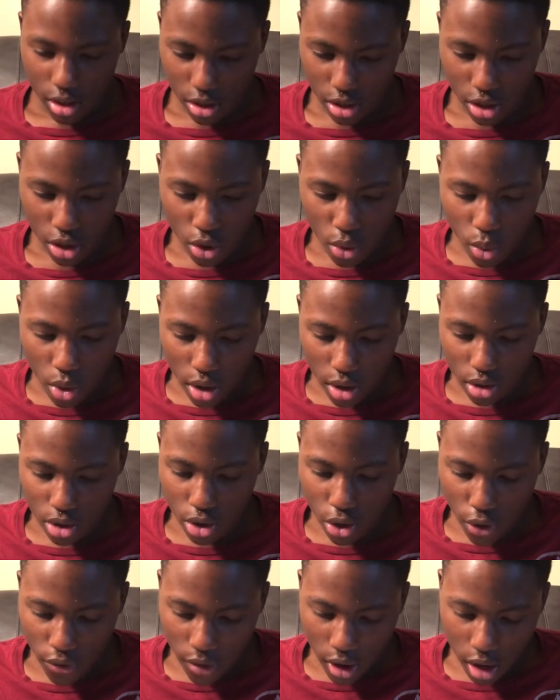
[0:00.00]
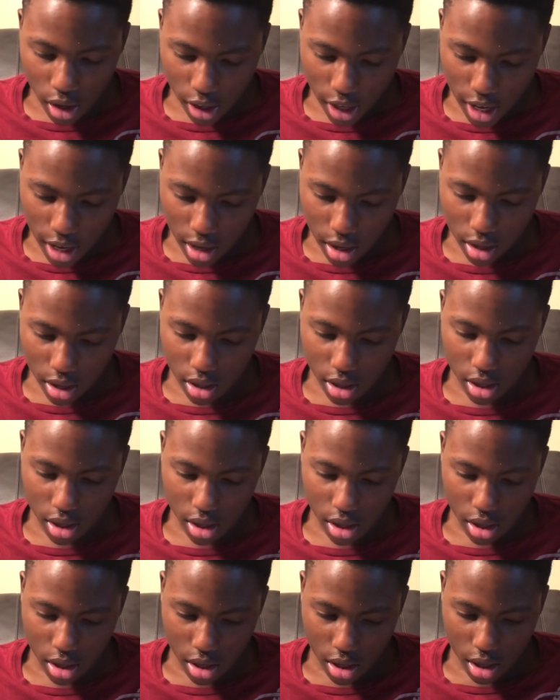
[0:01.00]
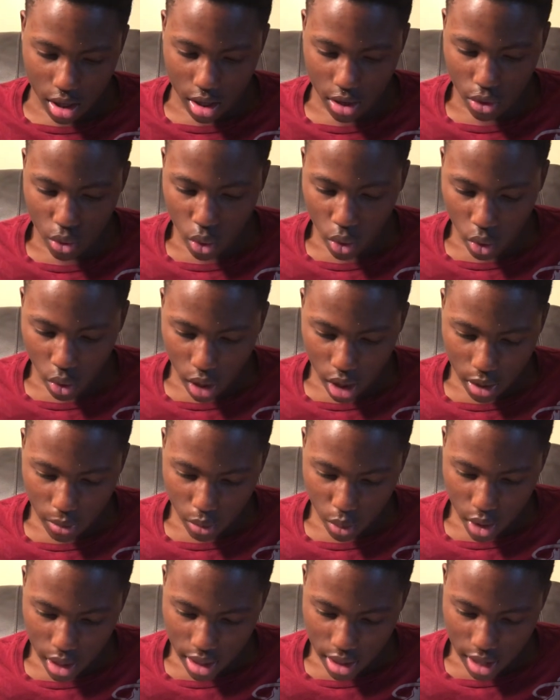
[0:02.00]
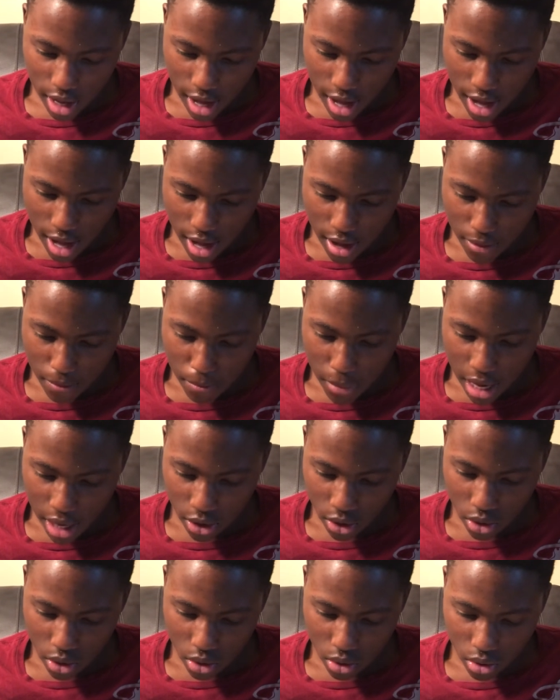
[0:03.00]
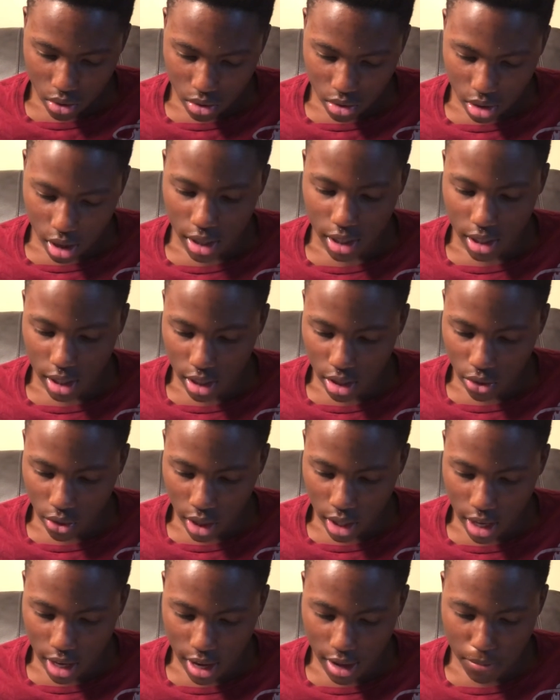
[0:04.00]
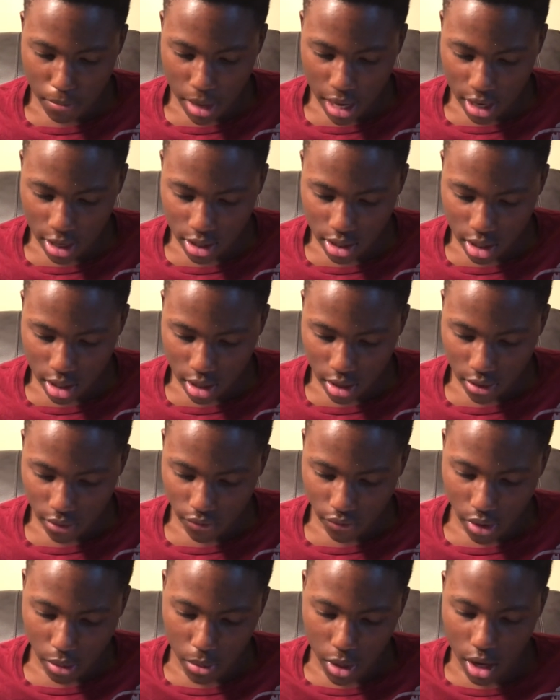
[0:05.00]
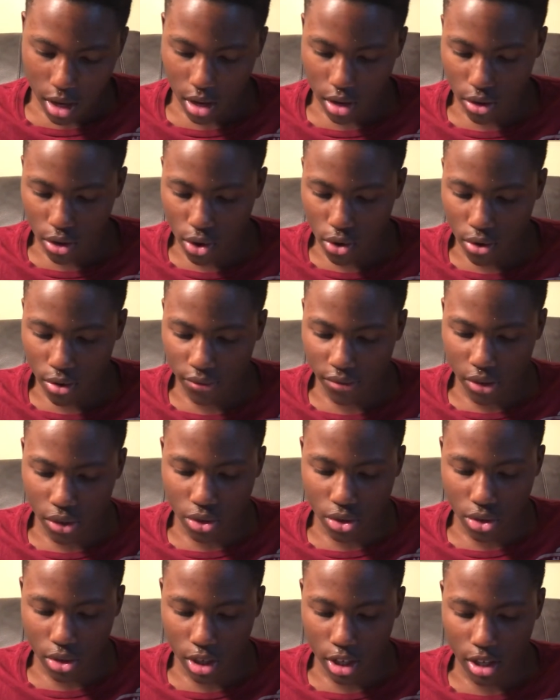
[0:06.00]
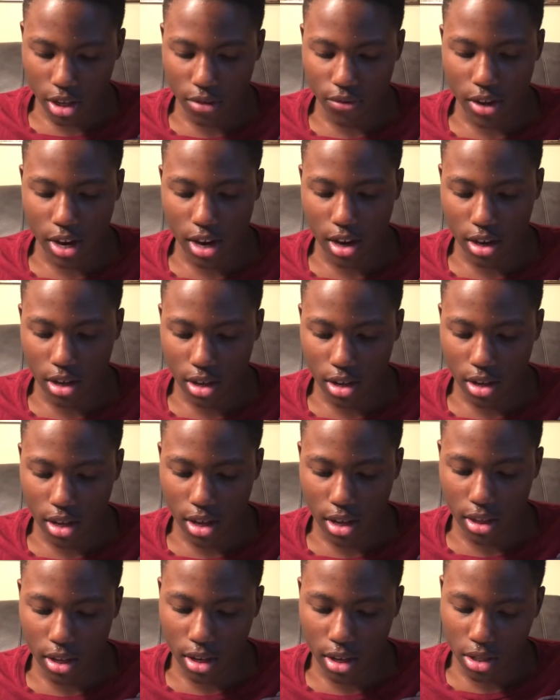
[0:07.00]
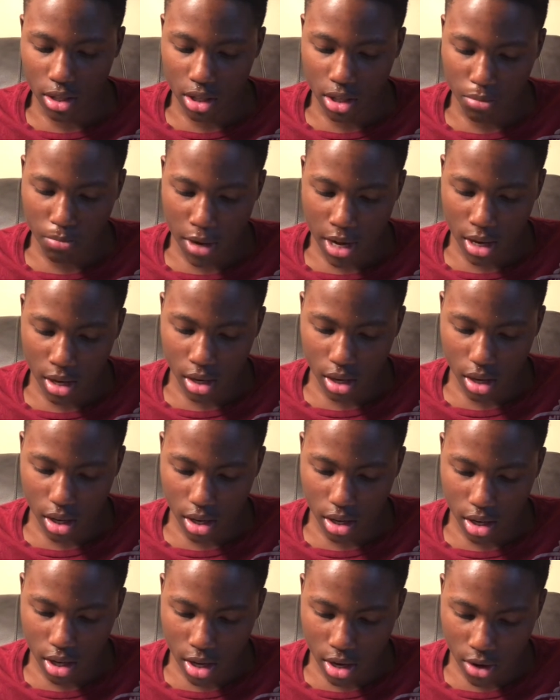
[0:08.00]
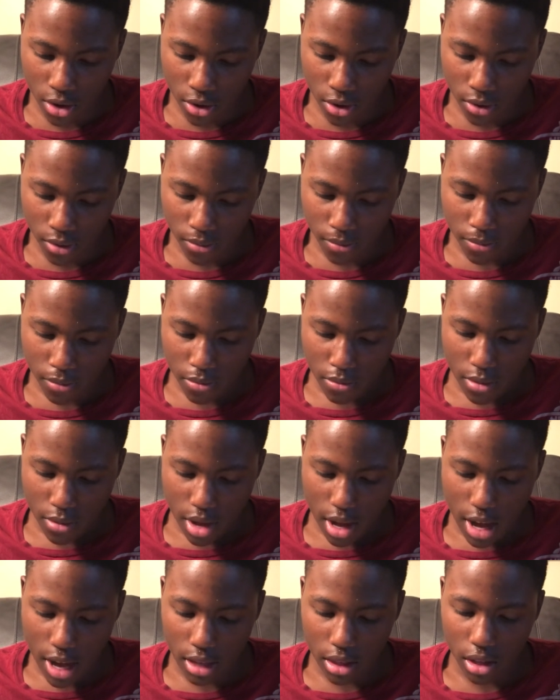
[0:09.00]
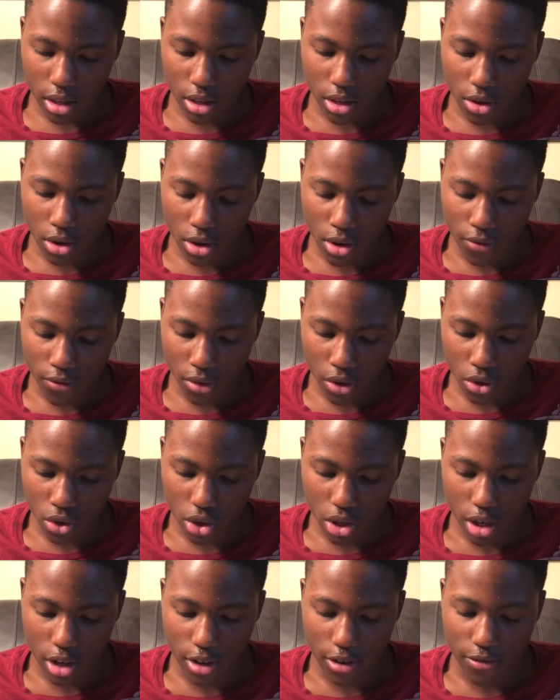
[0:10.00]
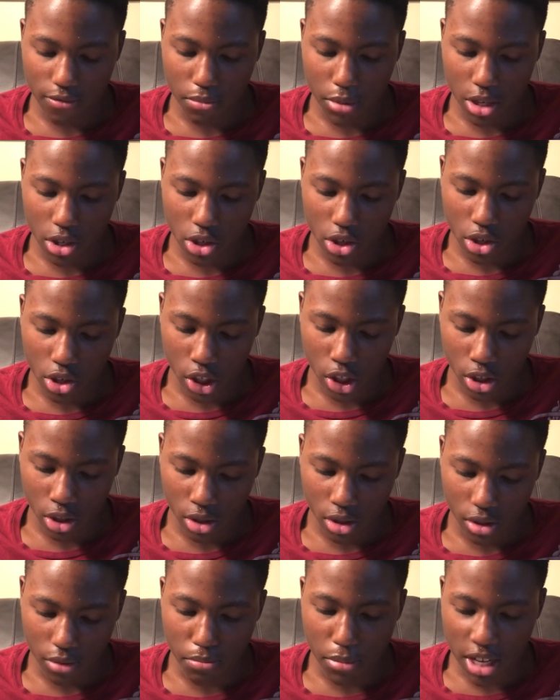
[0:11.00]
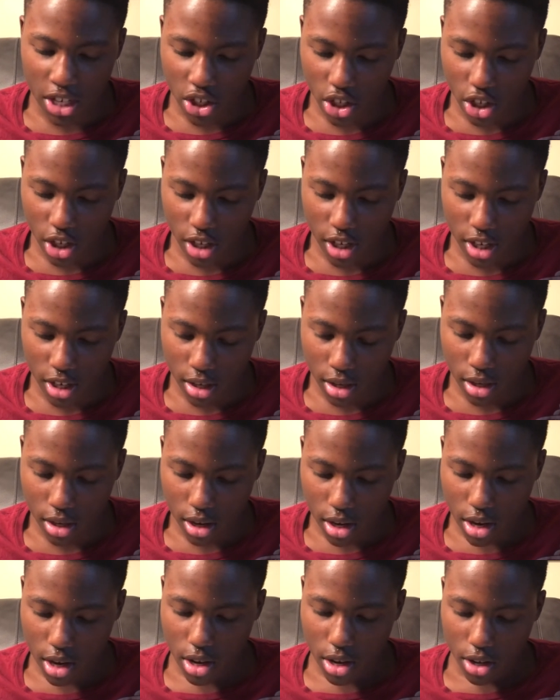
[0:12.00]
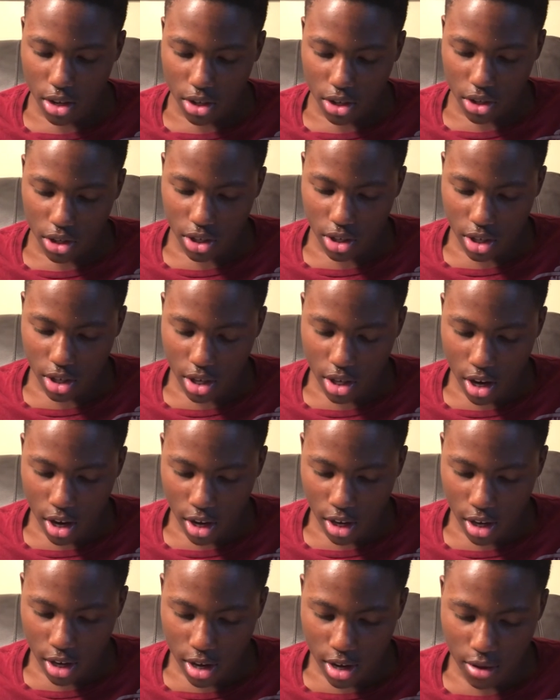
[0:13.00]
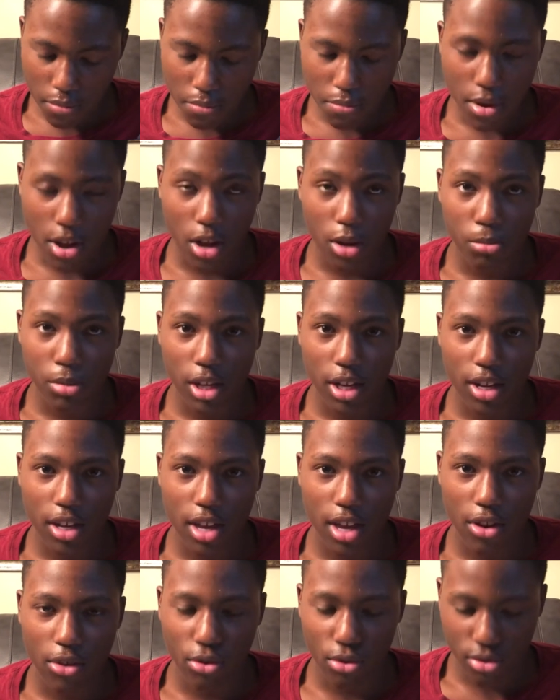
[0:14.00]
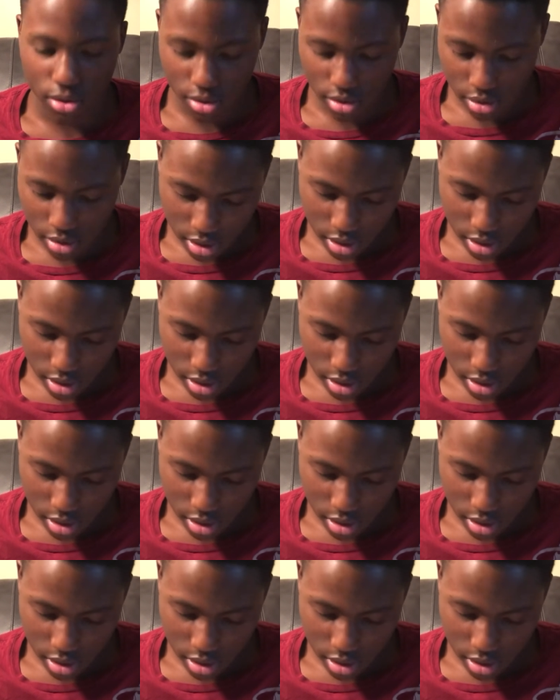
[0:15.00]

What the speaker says: Duvalier grew up with a degree in medicine from the University of Haiti, and spent a year at the University of Michigan studying public health.